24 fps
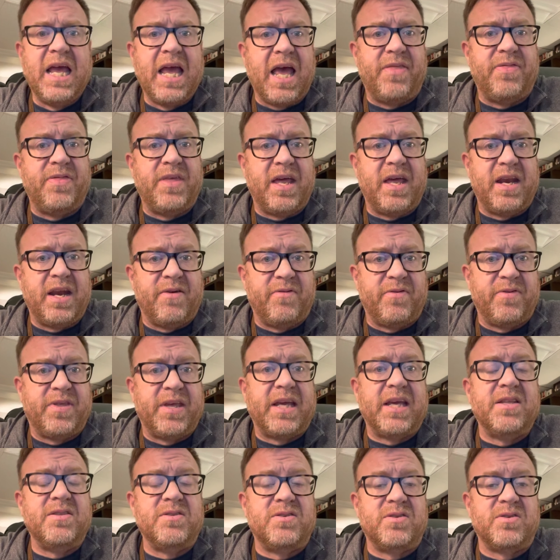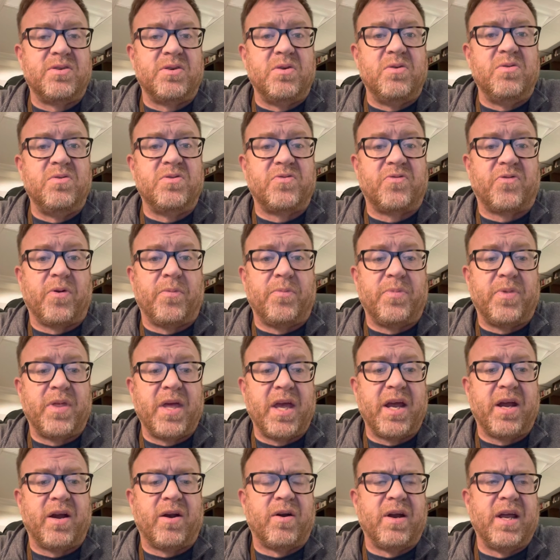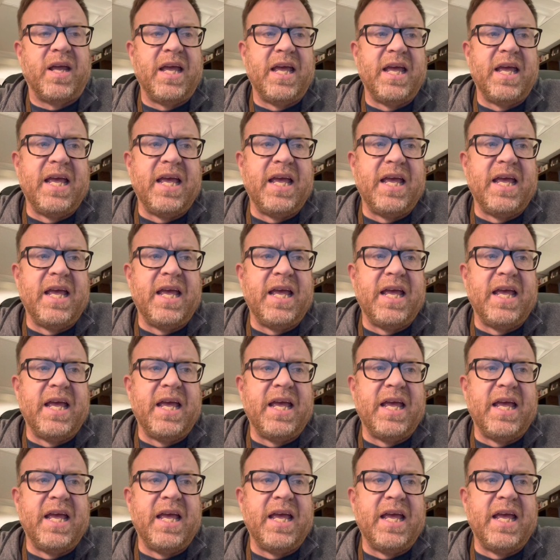and then everything ensues from there.